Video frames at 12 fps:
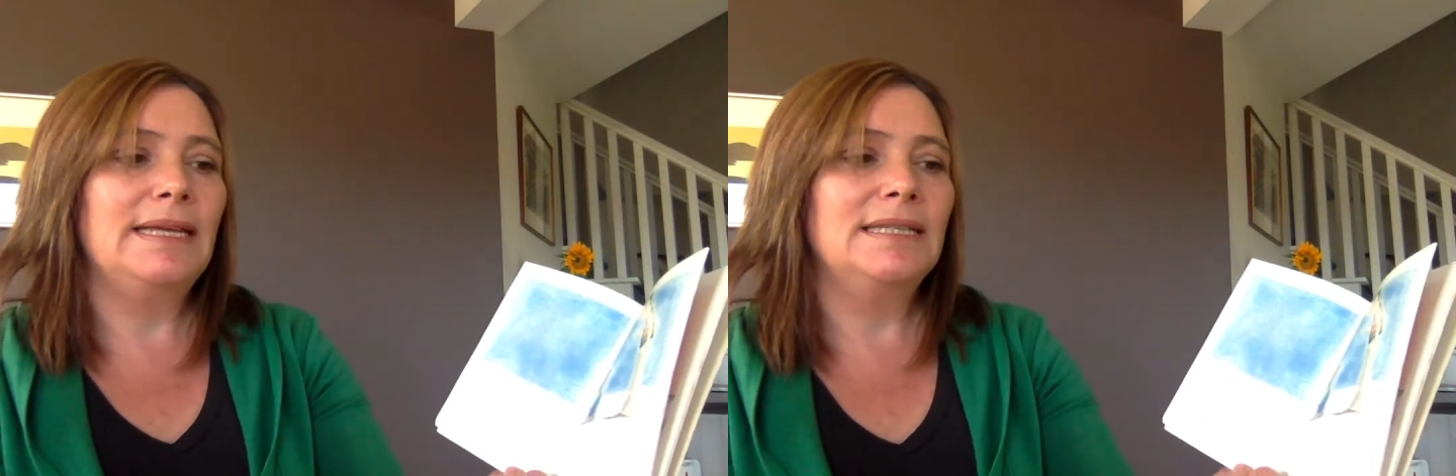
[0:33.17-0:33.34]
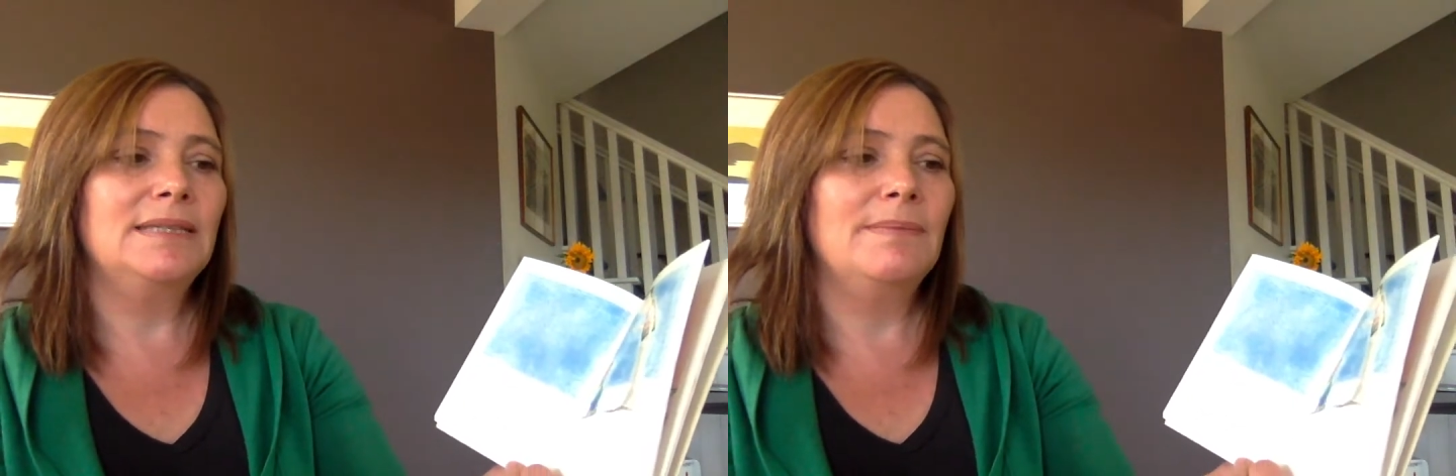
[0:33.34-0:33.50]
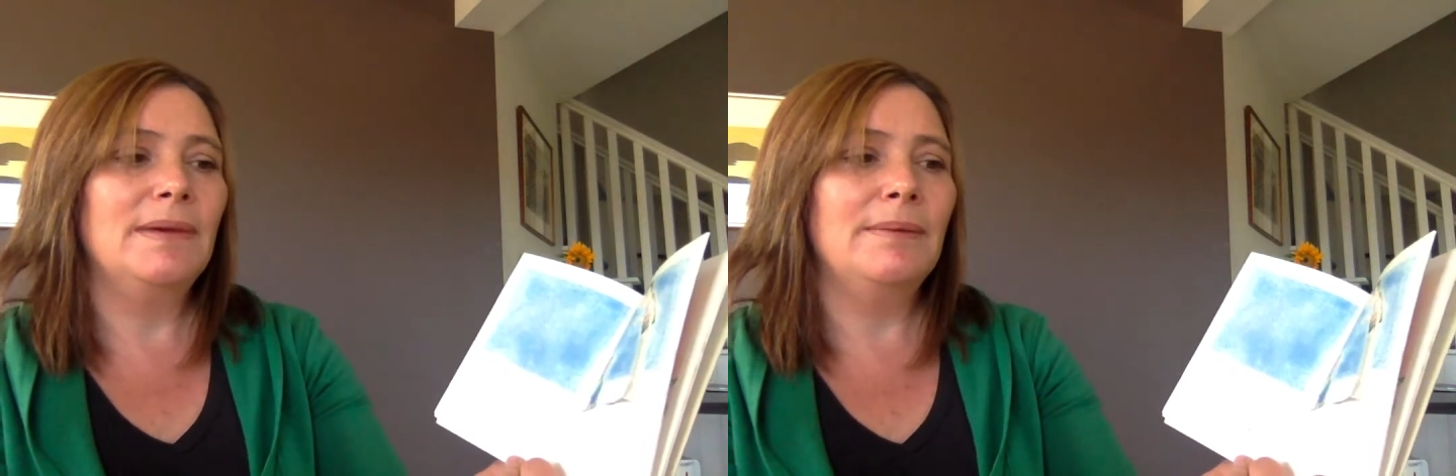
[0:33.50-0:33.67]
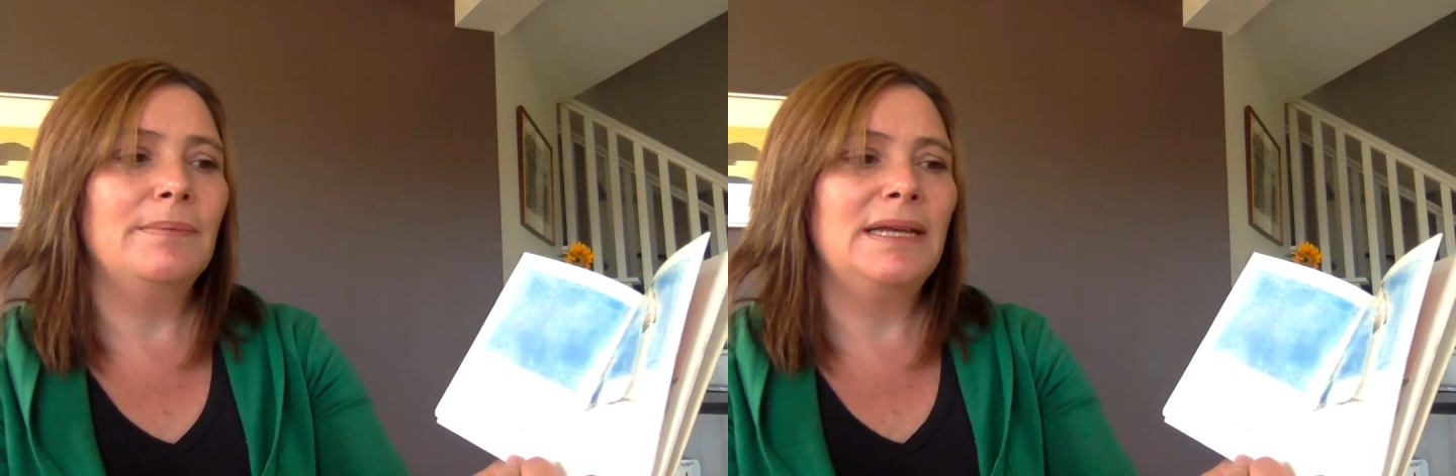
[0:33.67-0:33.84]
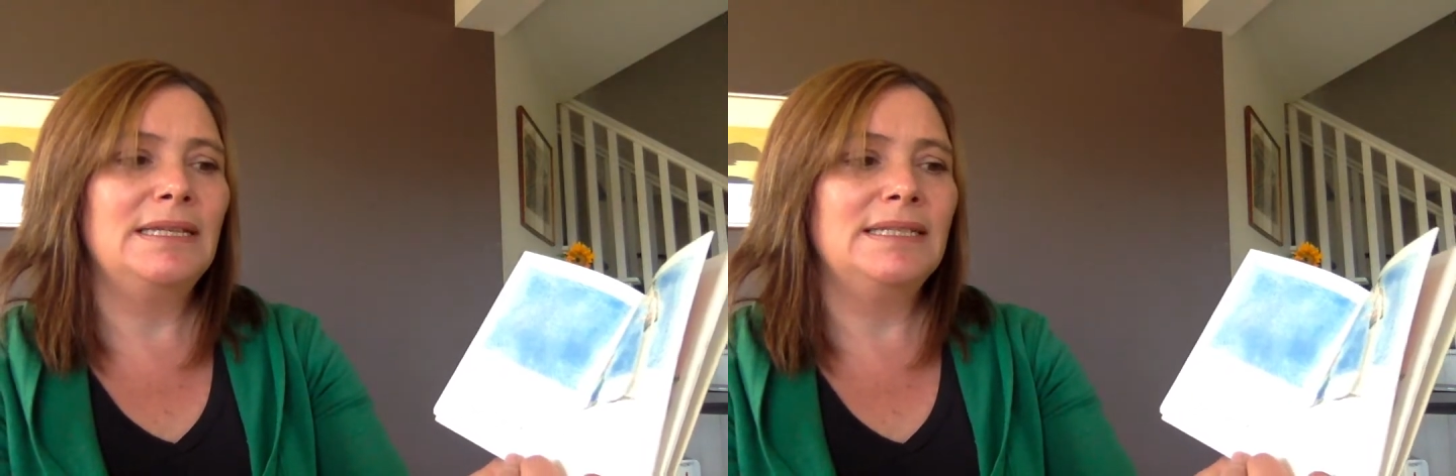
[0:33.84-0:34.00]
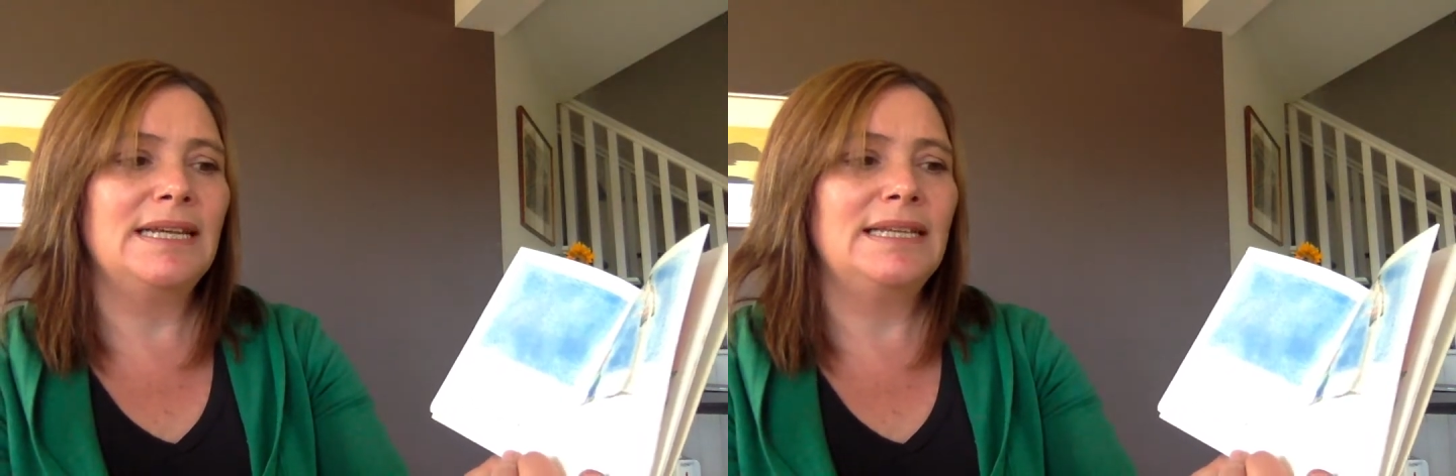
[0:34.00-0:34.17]
his mum
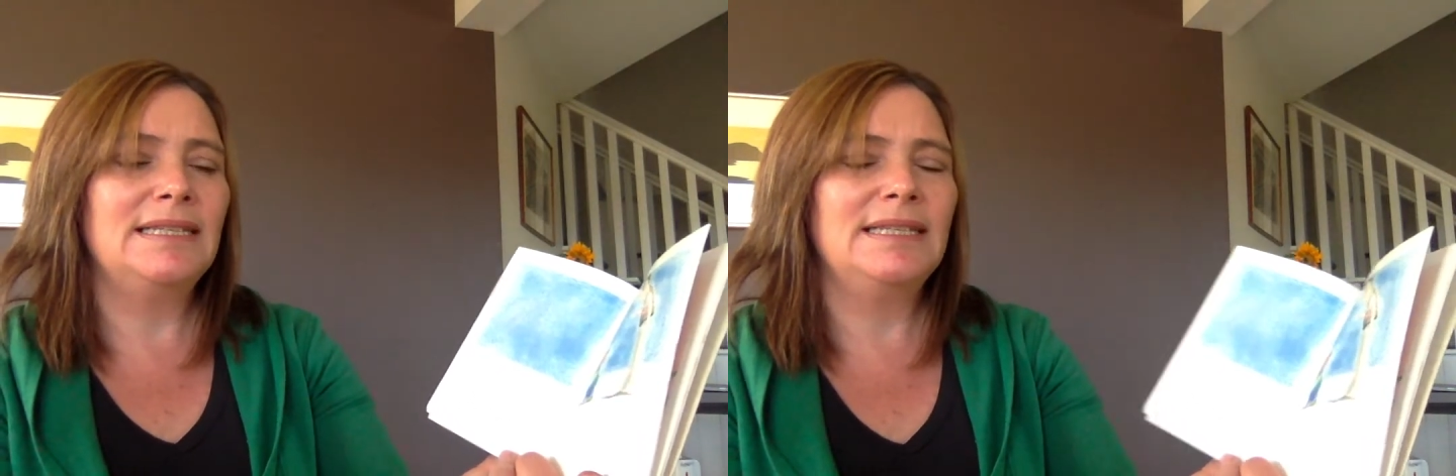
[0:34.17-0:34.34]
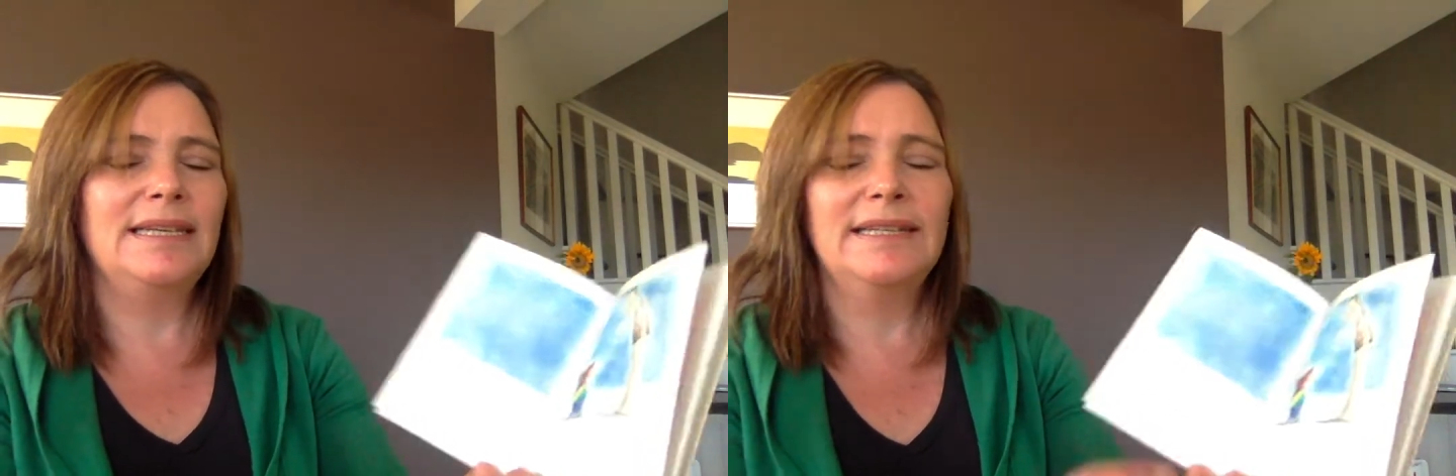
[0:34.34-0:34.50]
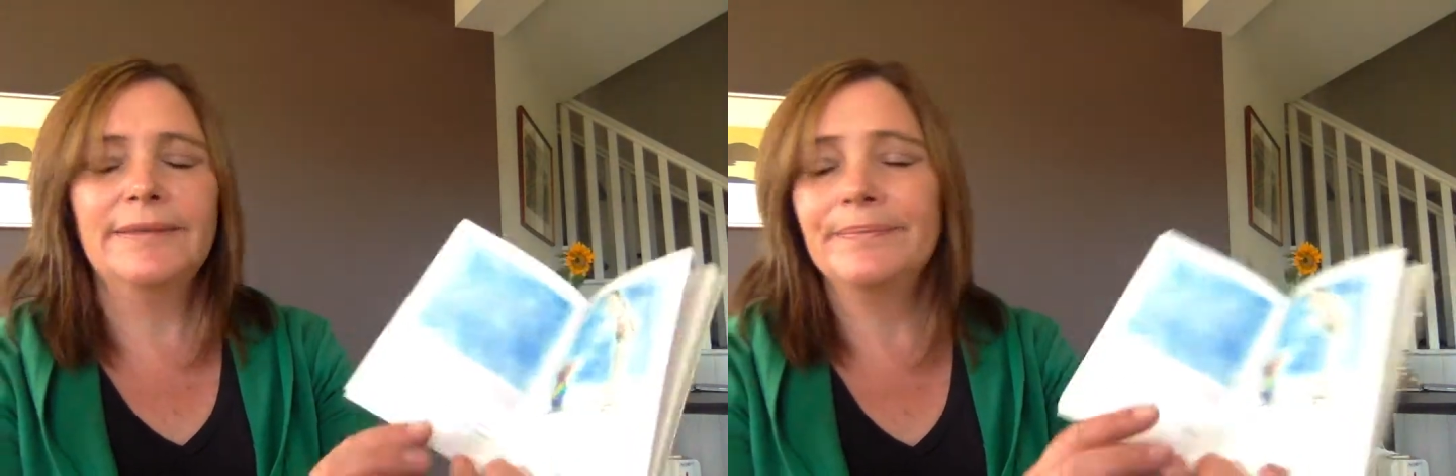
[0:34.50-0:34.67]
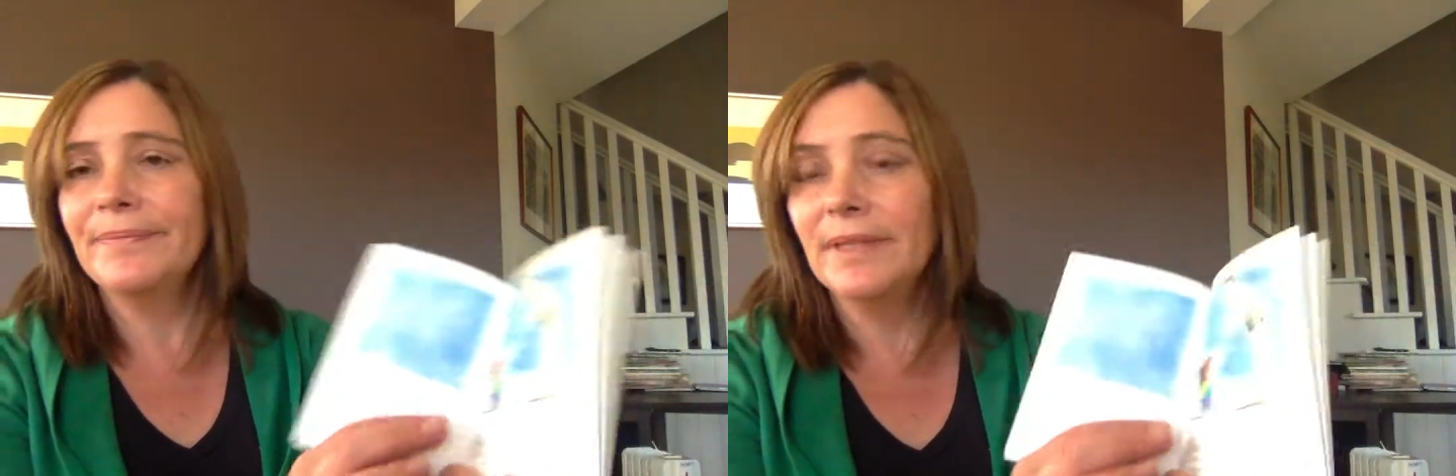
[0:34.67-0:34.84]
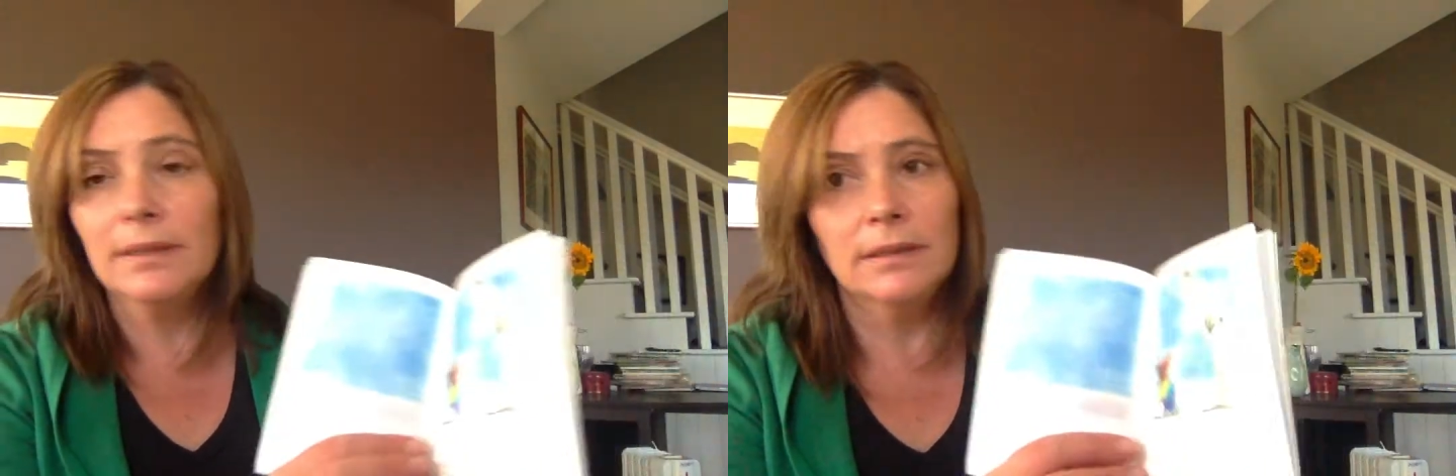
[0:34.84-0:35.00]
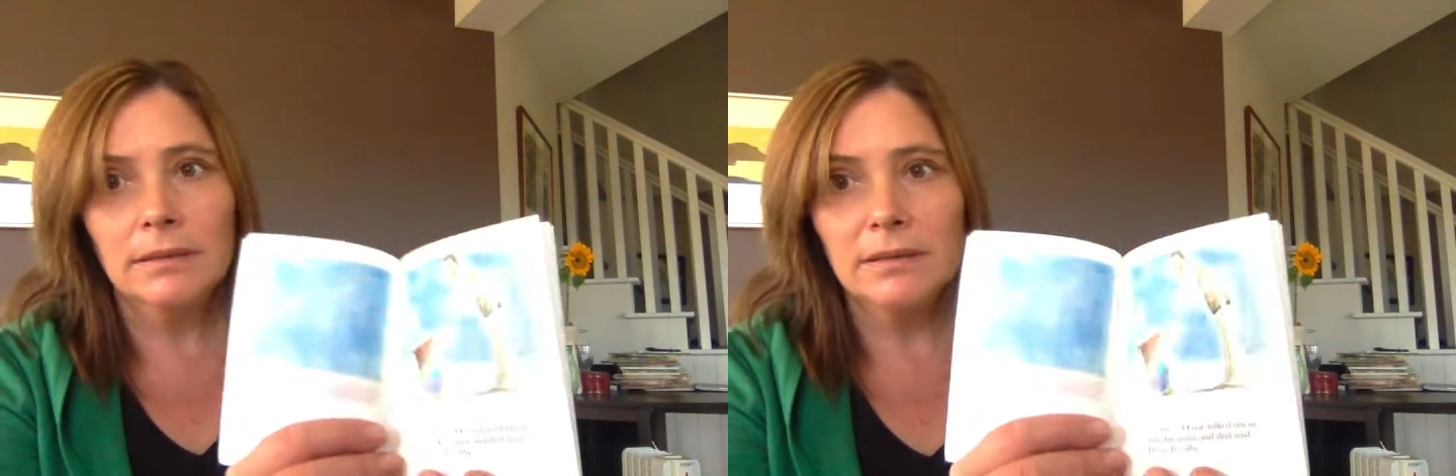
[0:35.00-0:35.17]
and dad said,
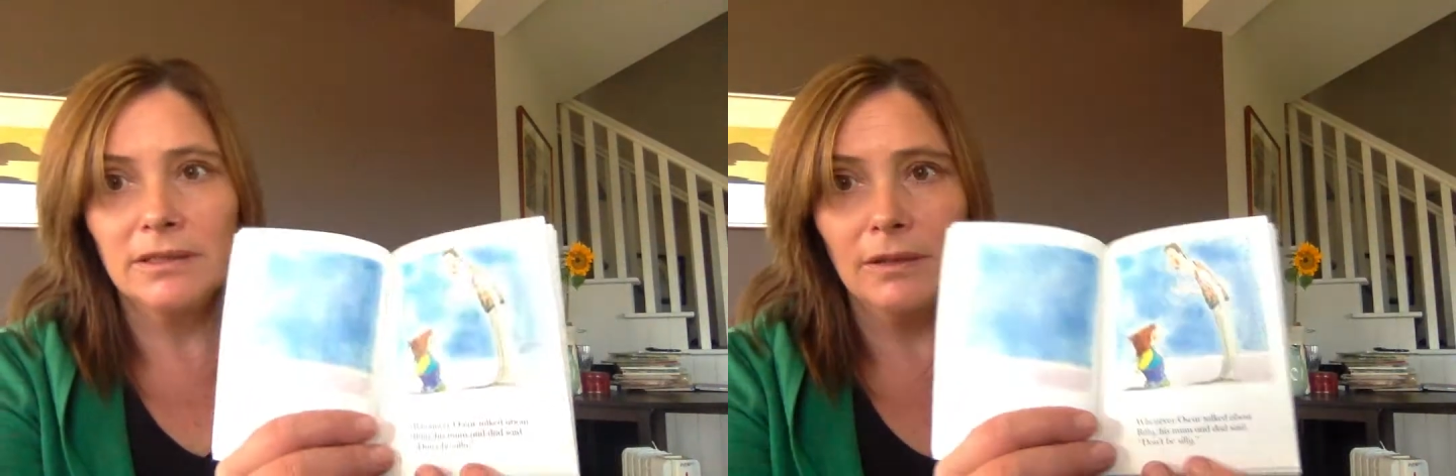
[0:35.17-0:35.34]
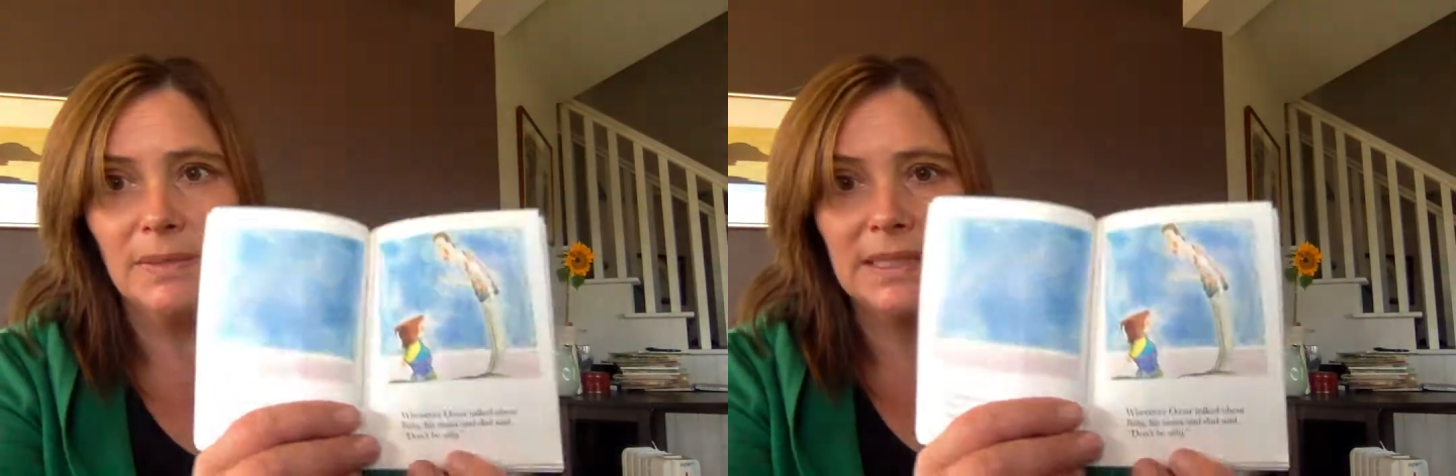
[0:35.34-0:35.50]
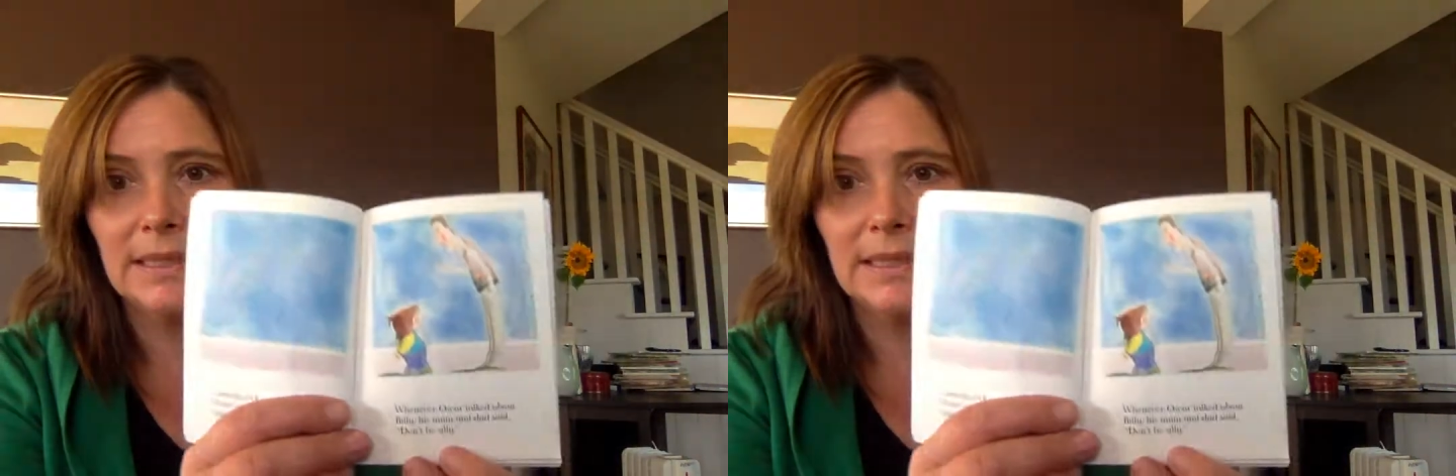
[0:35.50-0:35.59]
"Don't be